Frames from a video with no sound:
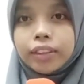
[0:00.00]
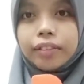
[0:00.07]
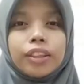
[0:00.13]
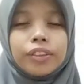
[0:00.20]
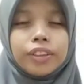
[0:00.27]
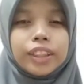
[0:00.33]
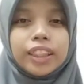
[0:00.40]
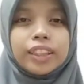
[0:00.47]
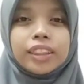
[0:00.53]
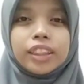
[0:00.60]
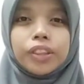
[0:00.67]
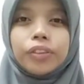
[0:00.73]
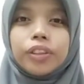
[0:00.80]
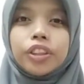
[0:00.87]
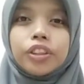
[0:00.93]
The ingredients
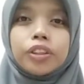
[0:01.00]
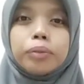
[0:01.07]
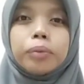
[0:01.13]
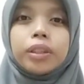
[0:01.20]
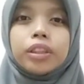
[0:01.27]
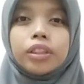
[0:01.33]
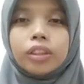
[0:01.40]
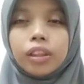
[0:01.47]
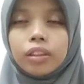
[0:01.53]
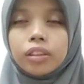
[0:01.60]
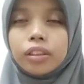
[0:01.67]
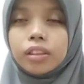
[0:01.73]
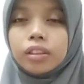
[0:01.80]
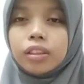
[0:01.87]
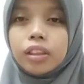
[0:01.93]
that we need to make the
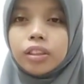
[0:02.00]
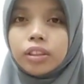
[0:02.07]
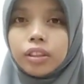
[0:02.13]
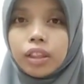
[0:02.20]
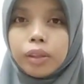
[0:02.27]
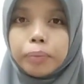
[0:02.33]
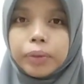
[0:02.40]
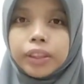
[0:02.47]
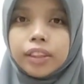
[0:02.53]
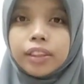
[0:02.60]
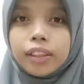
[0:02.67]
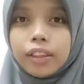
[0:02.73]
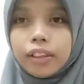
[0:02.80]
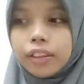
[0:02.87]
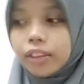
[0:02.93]
chocolate ganache
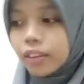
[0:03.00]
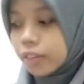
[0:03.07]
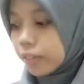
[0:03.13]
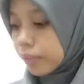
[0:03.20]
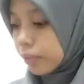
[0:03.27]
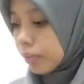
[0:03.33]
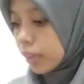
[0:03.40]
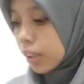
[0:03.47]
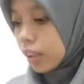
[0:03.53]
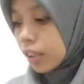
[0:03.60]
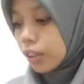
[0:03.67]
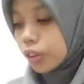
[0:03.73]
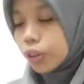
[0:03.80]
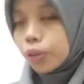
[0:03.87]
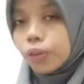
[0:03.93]
toppings are
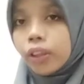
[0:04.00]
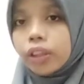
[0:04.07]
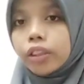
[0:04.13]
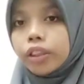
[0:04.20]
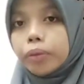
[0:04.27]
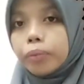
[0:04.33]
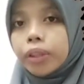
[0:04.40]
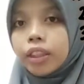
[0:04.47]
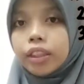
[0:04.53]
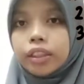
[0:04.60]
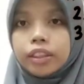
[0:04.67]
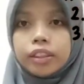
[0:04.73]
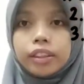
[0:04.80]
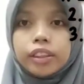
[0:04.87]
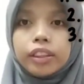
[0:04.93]
200
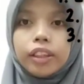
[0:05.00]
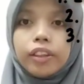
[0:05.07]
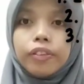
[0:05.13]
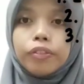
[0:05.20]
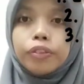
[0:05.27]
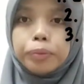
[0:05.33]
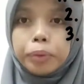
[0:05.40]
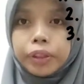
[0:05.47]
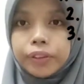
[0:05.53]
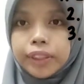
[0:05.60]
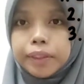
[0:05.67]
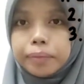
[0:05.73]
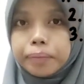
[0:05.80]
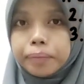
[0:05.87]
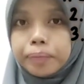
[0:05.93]
milliliters of whipping
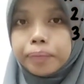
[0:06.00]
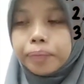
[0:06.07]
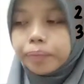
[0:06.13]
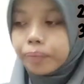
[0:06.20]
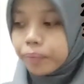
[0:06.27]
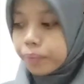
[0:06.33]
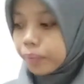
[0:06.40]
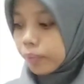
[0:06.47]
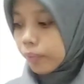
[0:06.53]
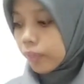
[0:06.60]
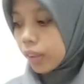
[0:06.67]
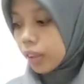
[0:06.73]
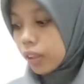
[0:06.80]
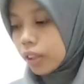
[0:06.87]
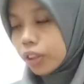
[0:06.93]
cream,
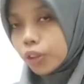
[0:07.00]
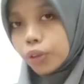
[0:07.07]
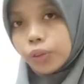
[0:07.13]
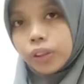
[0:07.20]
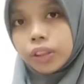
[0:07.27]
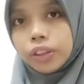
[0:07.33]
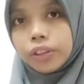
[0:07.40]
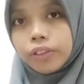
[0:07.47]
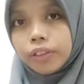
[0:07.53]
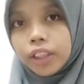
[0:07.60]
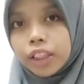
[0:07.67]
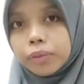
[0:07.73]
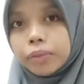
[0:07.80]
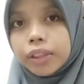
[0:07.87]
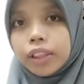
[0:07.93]
200
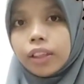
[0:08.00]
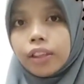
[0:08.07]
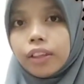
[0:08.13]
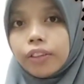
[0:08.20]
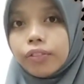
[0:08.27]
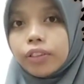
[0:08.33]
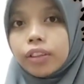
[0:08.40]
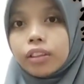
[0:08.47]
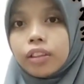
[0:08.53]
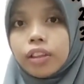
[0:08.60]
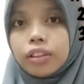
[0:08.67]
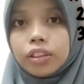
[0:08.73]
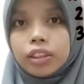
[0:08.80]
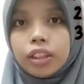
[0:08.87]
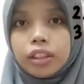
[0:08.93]
grams of
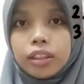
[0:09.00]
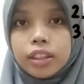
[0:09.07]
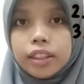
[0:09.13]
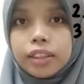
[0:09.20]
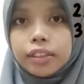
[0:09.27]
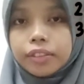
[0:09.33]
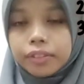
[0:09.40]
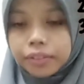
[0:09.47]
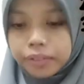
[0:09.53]
dark chocolate,